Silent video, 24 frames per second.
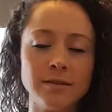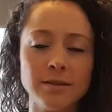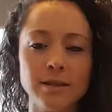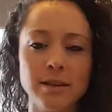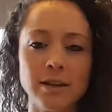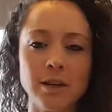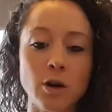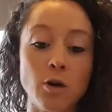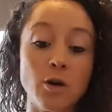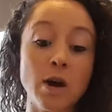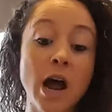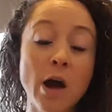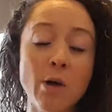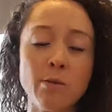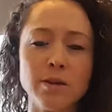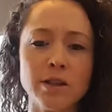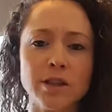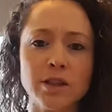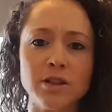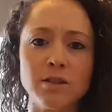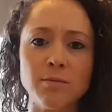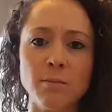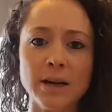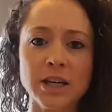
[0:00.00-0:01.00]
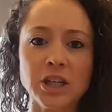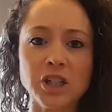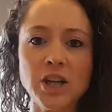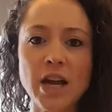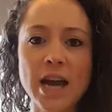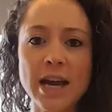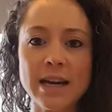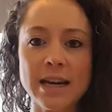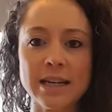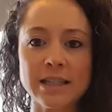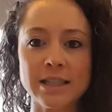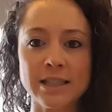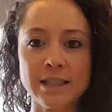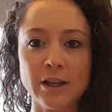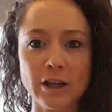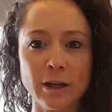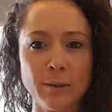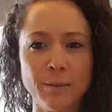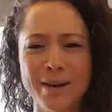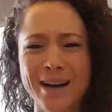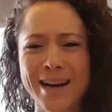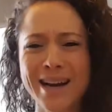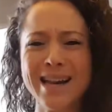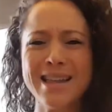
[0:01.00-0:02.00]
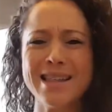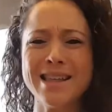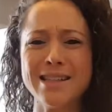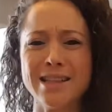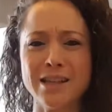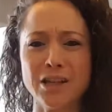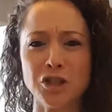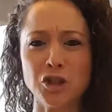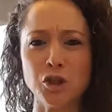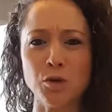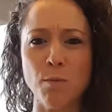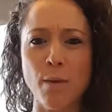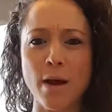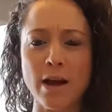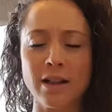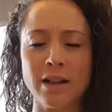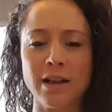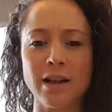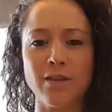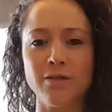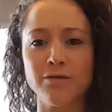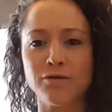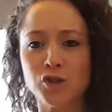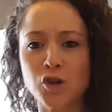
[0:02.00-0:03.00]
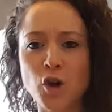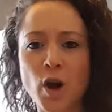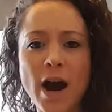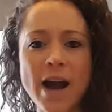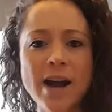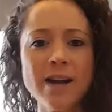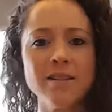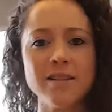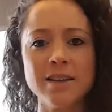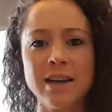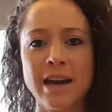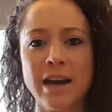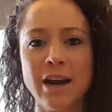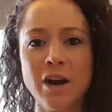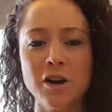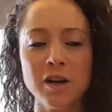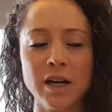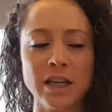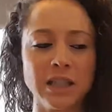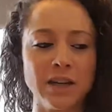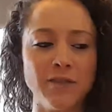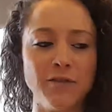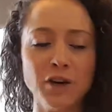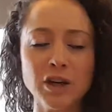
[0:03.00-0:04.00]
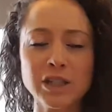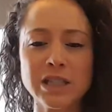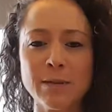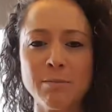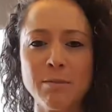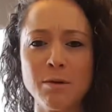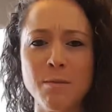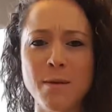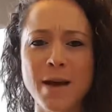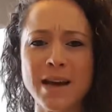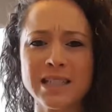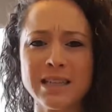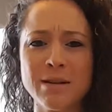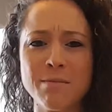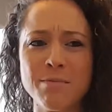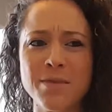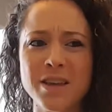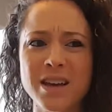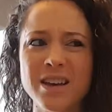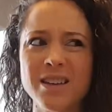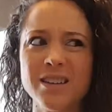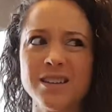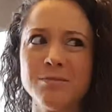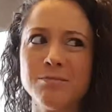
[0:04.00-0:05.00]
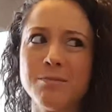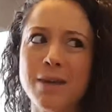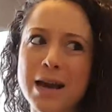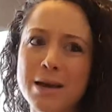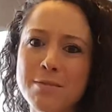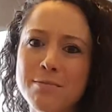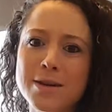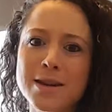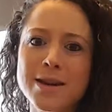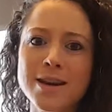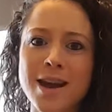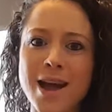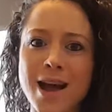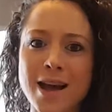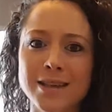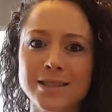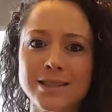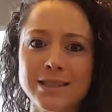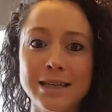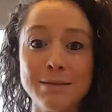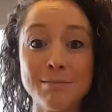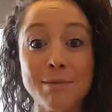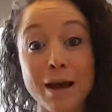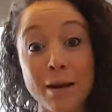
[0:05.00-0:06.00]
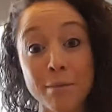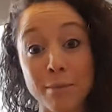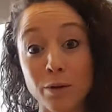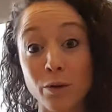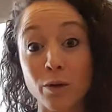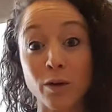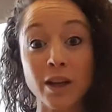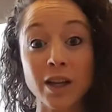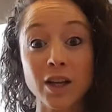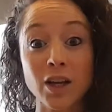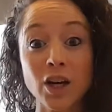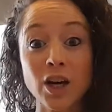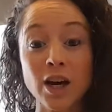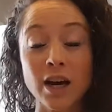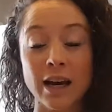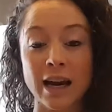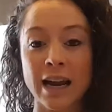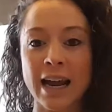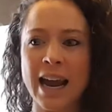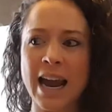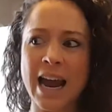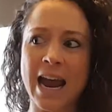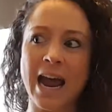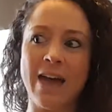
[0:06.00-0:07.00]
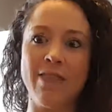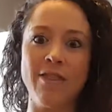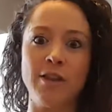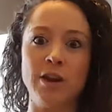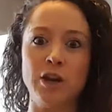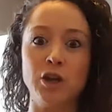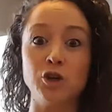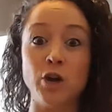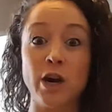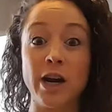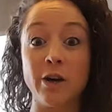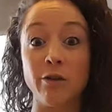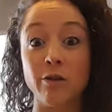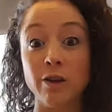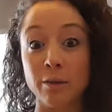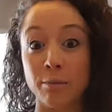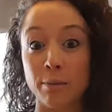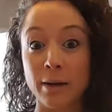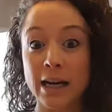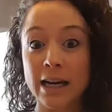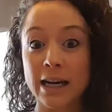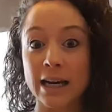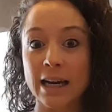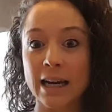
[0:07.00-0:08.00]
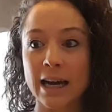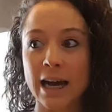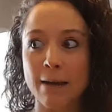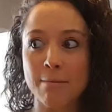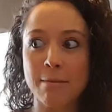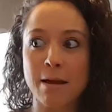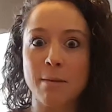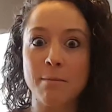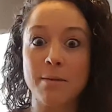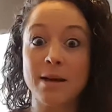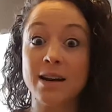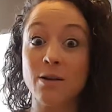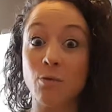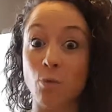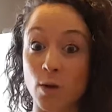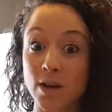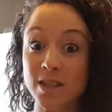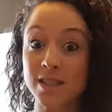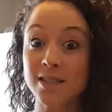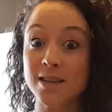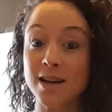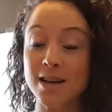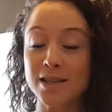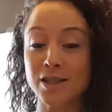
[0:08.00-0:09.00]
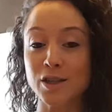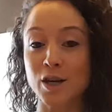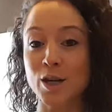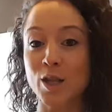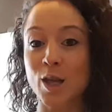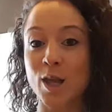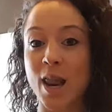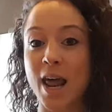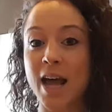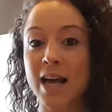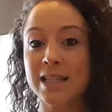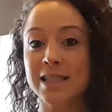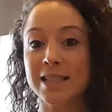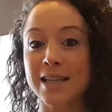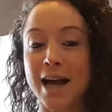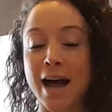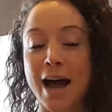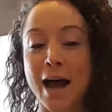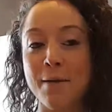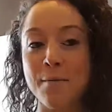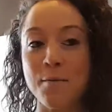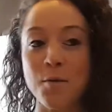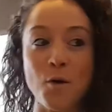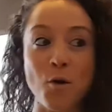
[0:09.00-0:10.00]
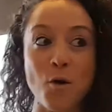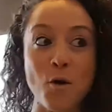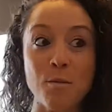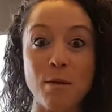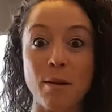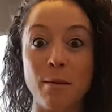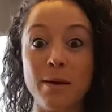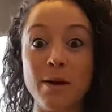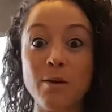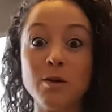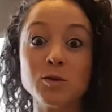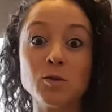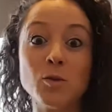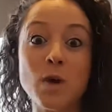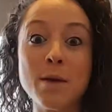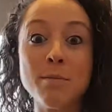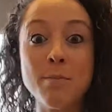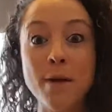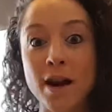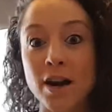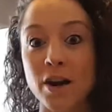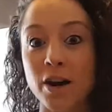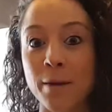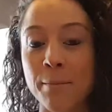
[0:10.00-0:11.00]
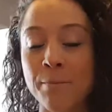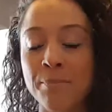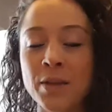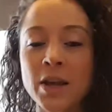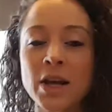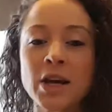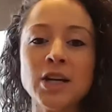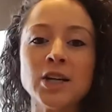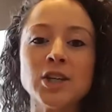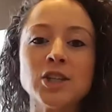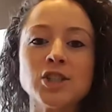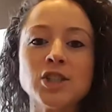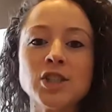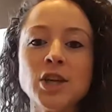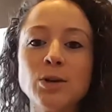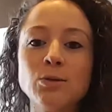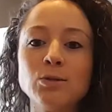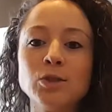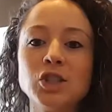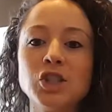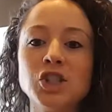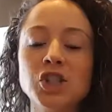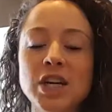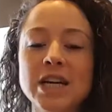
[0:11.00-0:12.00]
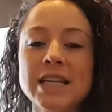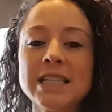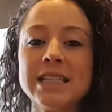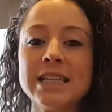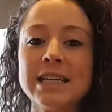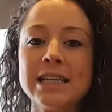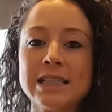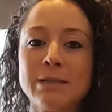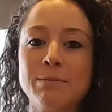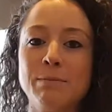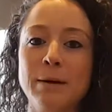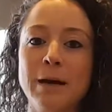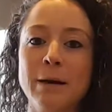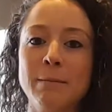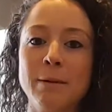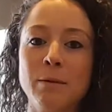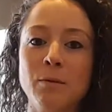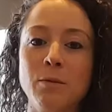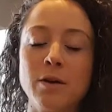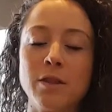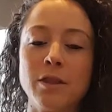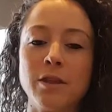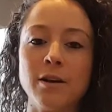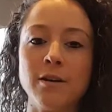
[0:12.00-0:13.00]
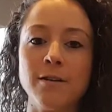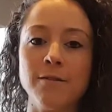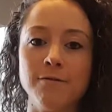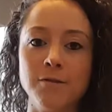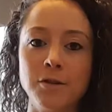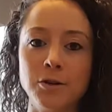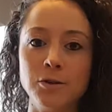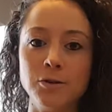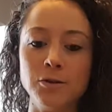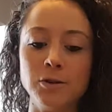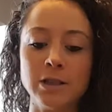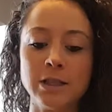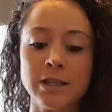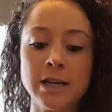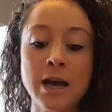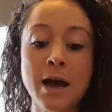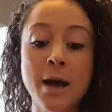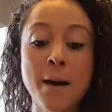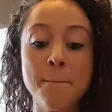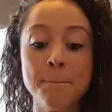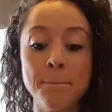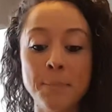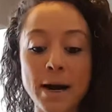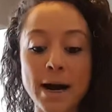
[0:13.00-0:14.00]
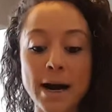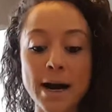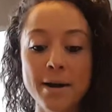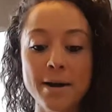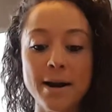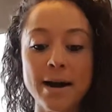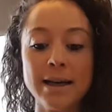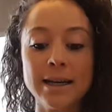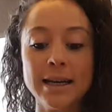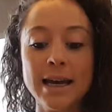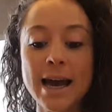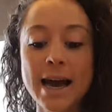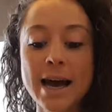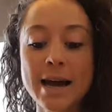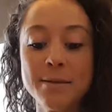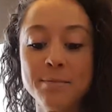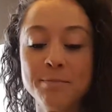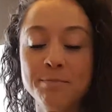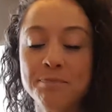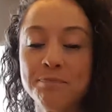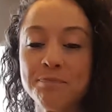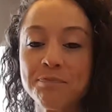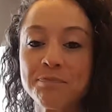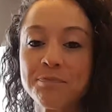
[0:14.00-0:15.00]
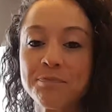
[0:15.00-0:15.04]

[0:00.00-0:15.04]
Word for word: you know, not with my shake necessarily, but anything that you make, like trial and error. Like the first time you make something, it might be nasty, might be really good. And then you try to repeat it and maybe it wasn't as good the next time or maybe it was way better. So just experiment with your foods. But again,